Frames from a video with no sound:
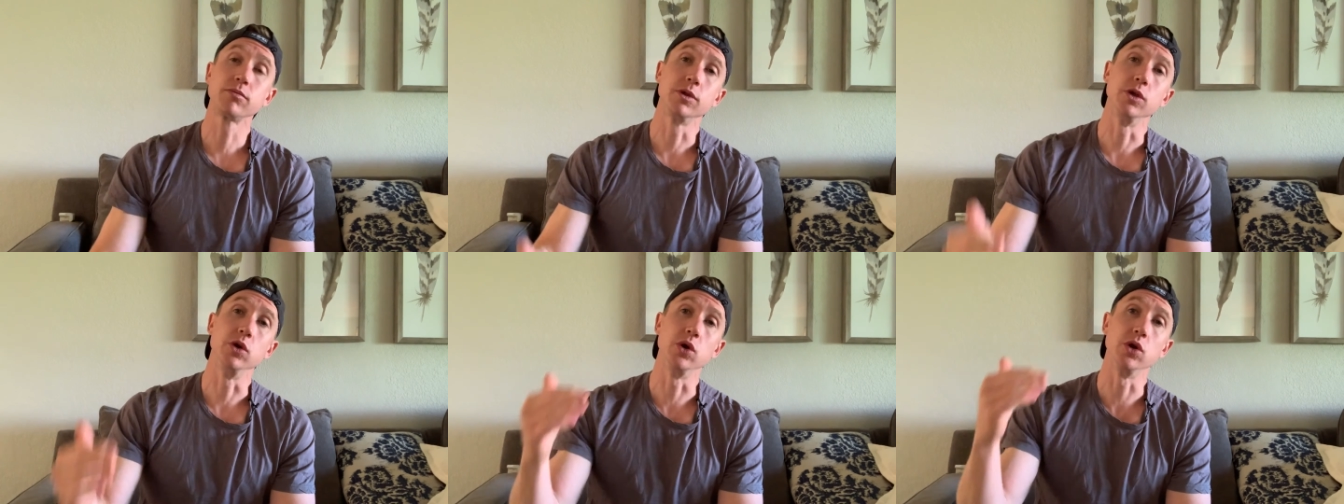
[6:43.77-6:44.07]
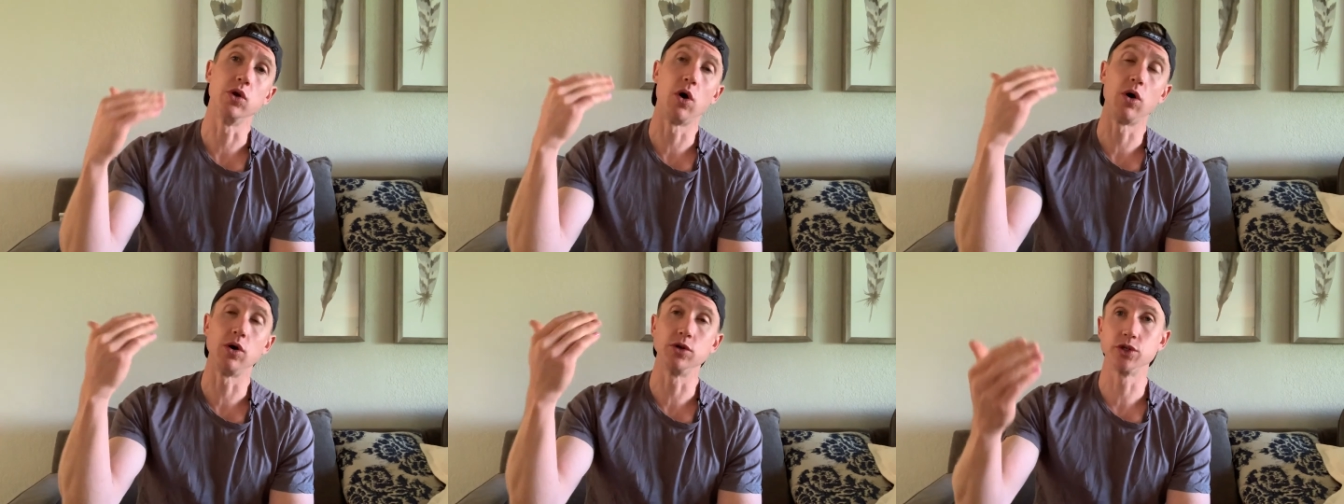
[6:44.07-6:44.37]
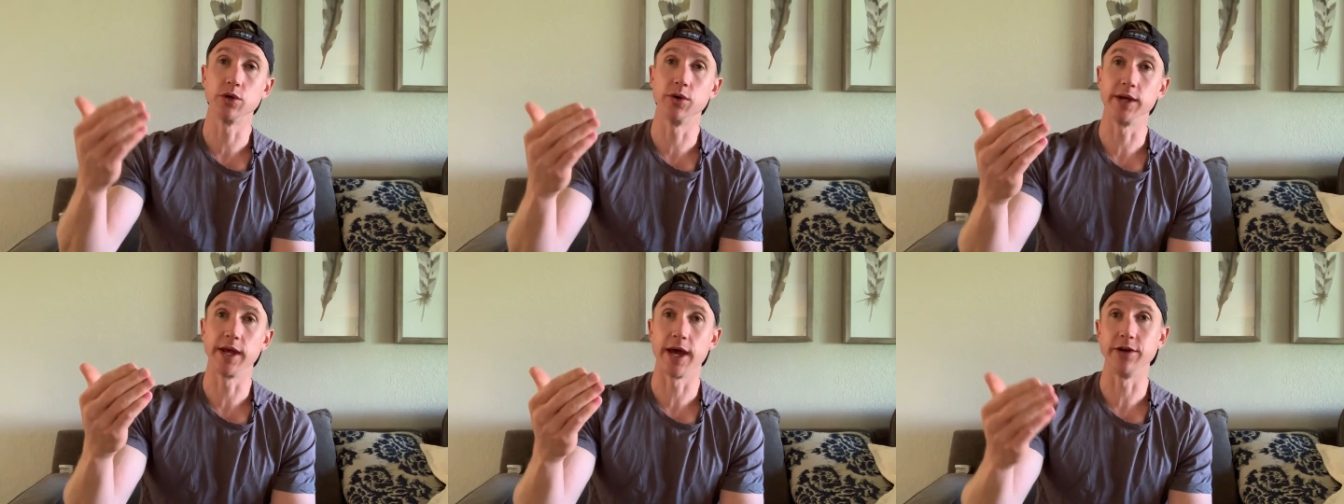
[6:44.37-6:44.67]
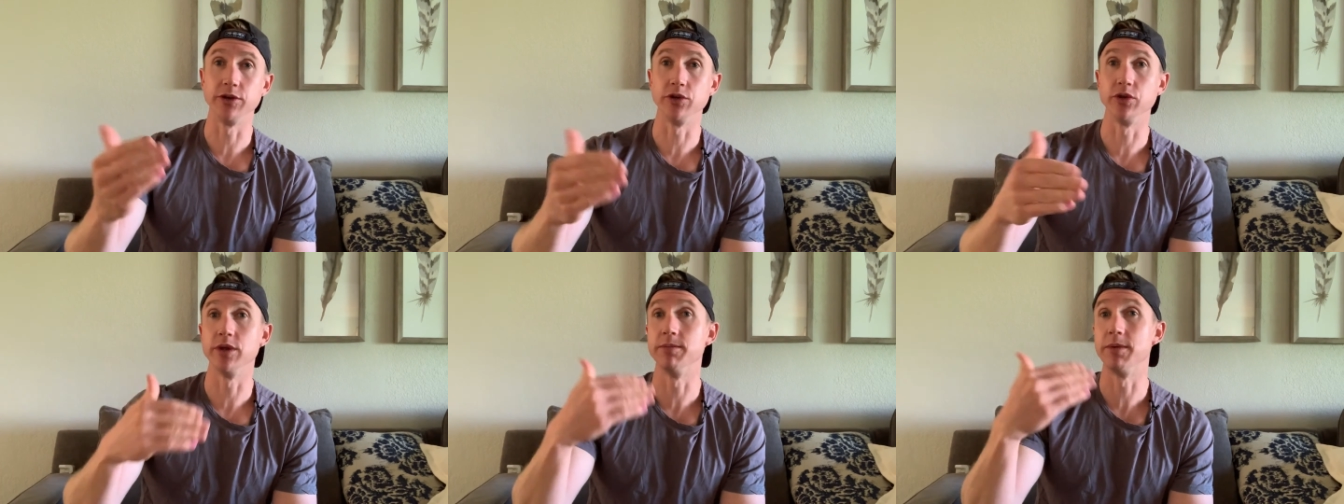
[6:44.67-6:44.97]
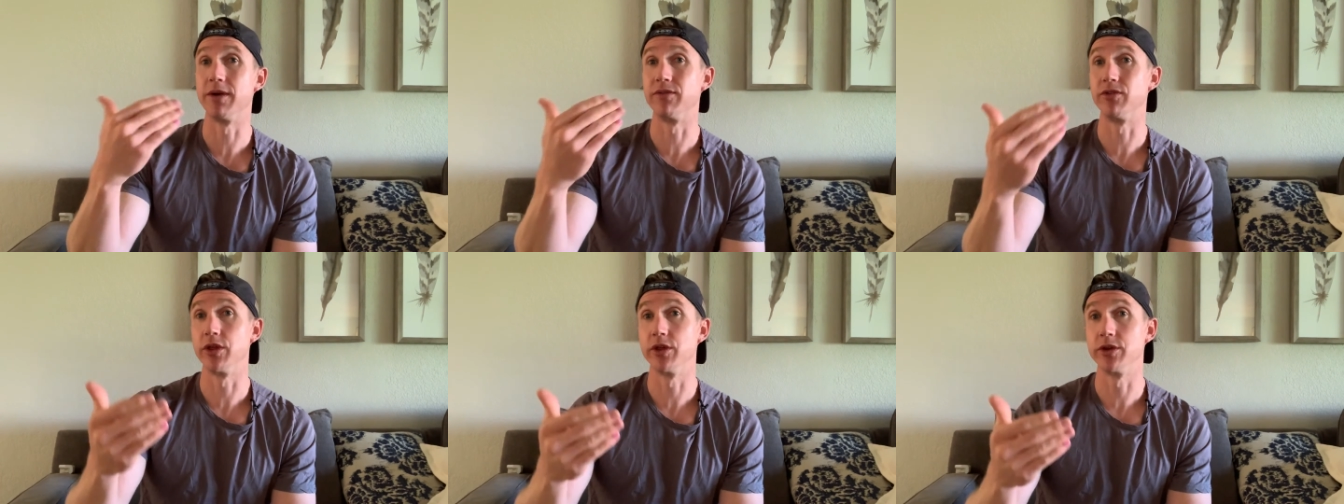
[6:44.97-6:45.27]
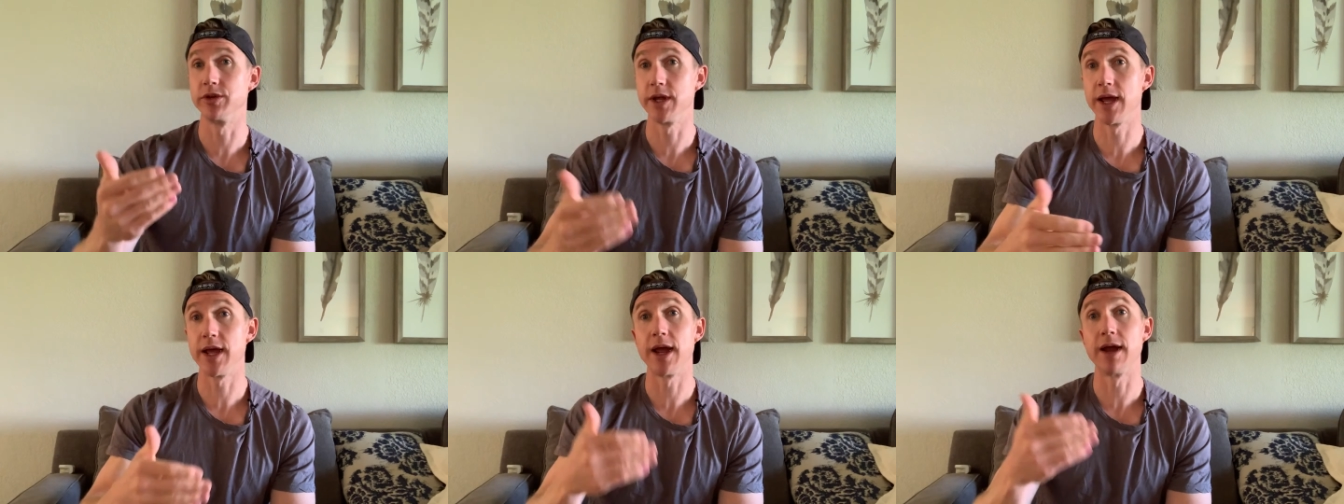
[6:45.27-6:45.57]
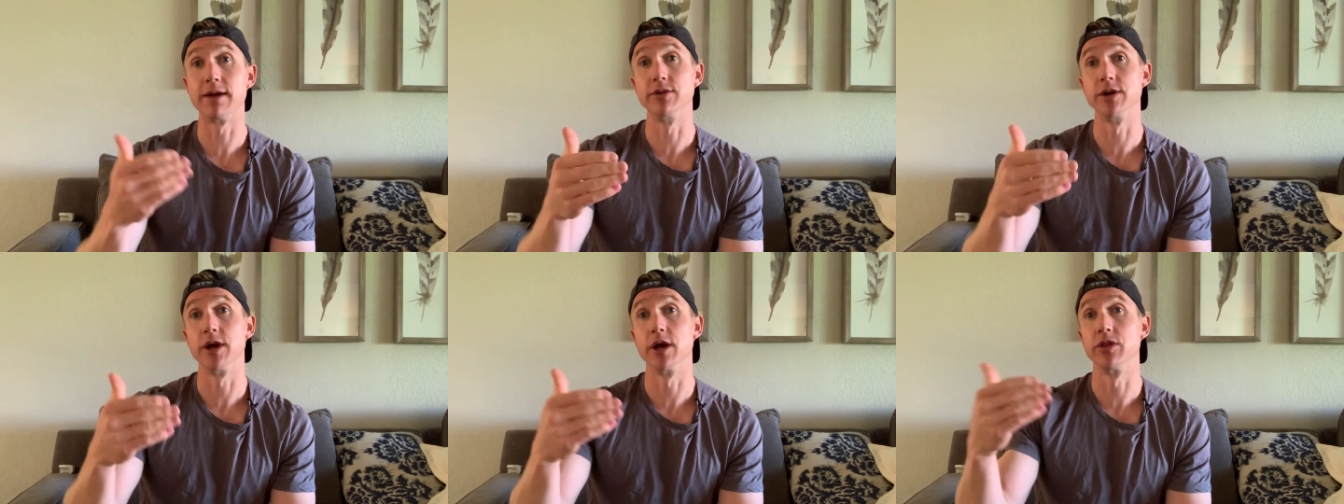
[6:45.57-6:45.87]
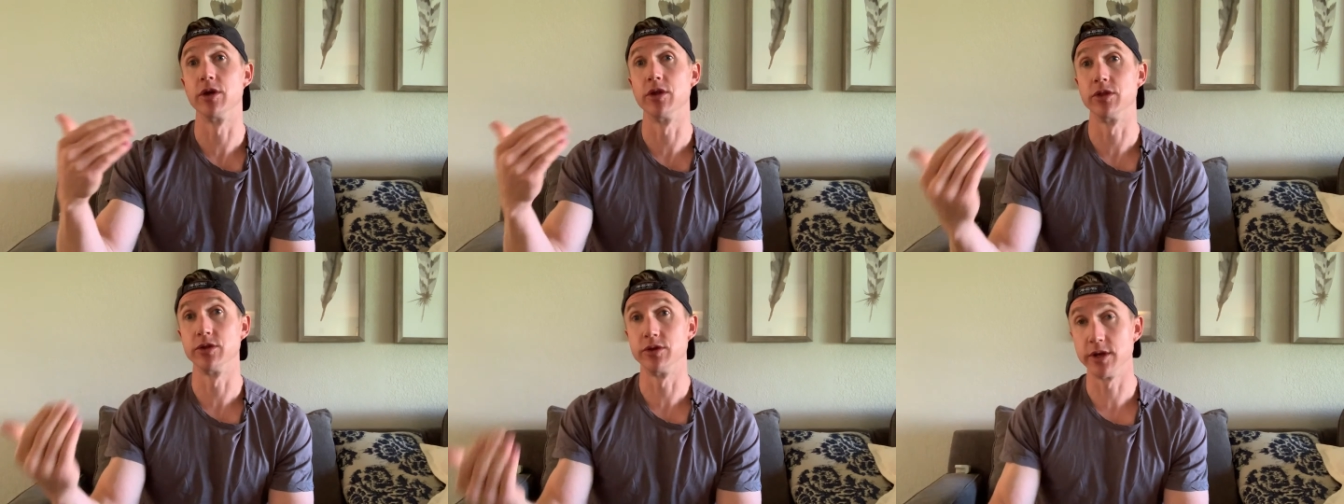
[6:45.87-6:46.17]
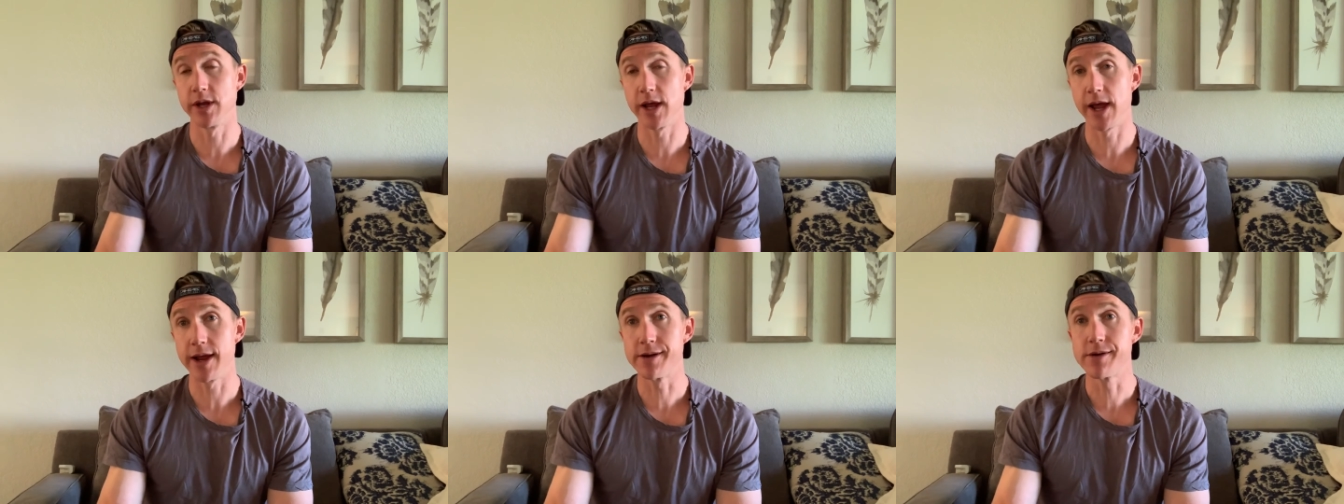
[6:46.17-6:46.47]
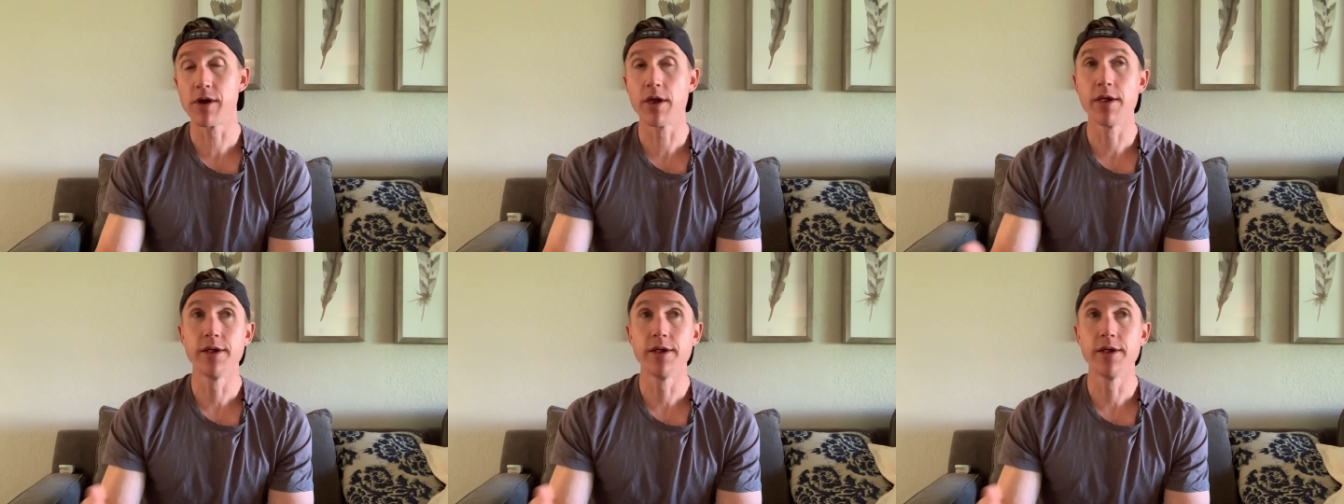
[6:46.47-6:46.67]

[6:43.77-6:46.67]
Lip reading: You can also, again, do them every other day, every other day.